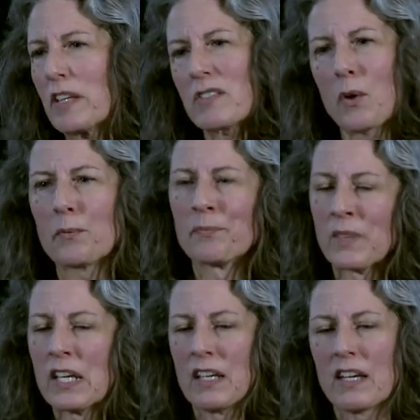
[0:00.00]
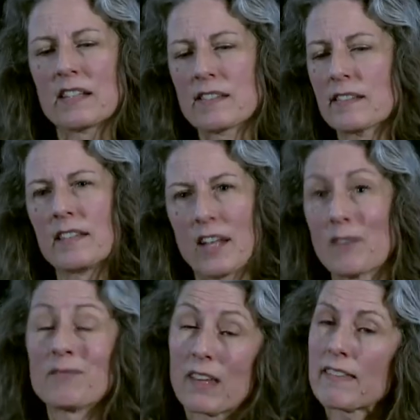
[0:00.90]
So it's,
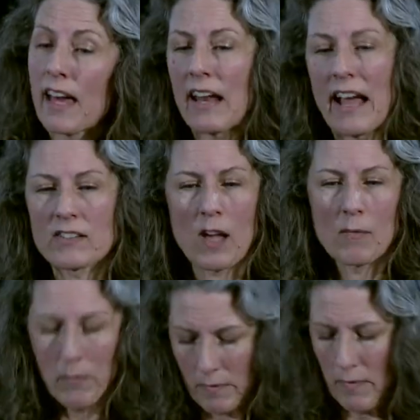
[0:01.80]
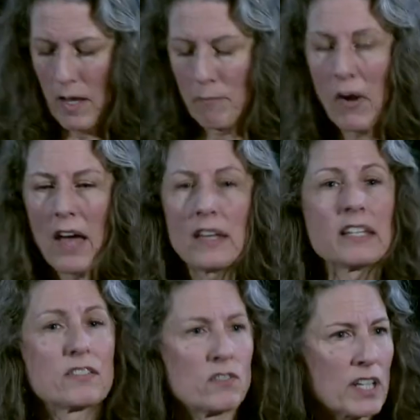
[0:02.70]
that adds up. But
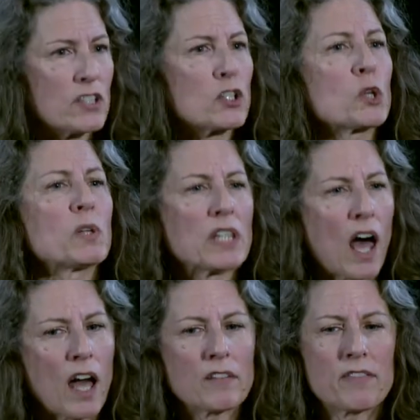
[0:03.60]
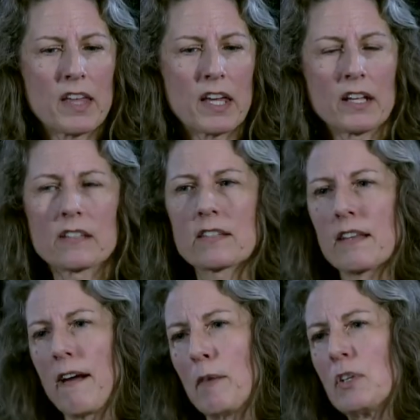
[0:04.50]
it can do a lot of things.
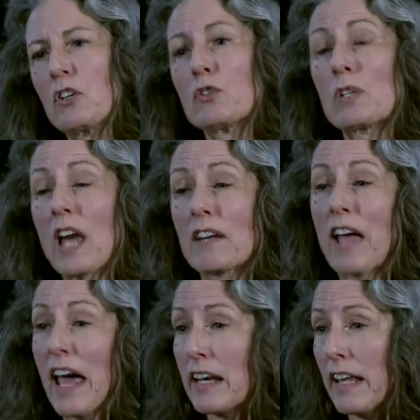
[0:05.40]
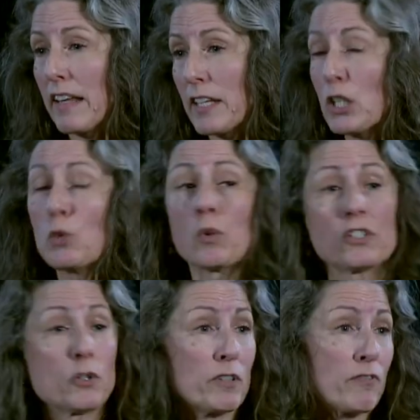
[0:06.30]
You can do a lot of editing that you would
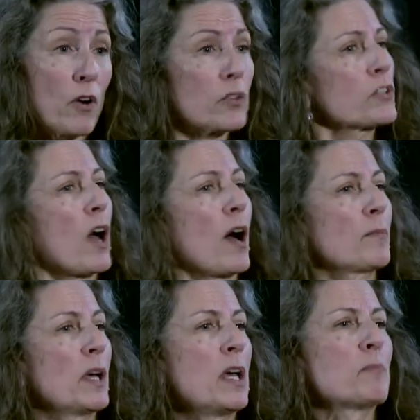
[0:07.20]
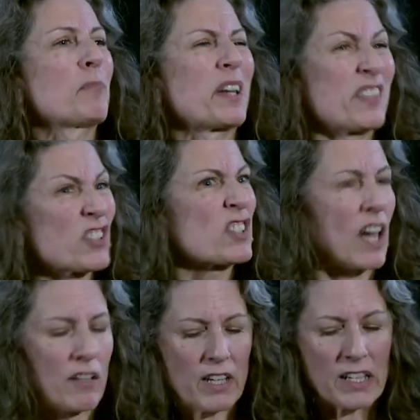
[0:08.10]
do in Photoshop, but it's just
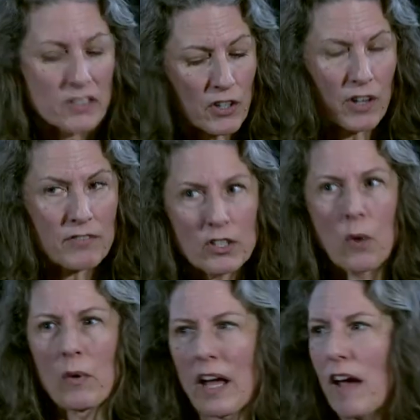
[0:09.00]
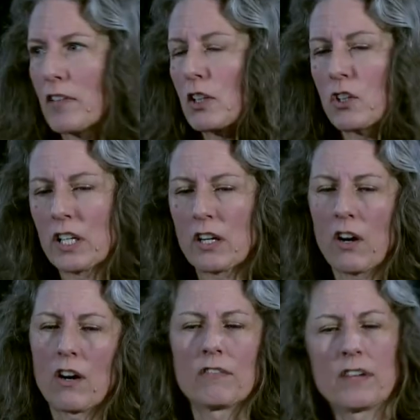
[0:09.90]
kind of easier if you don't want to have the learning
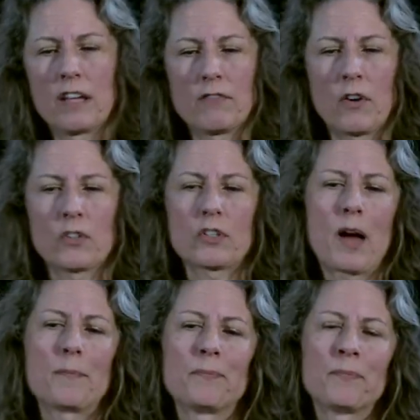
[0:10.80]
curve in Photoshop.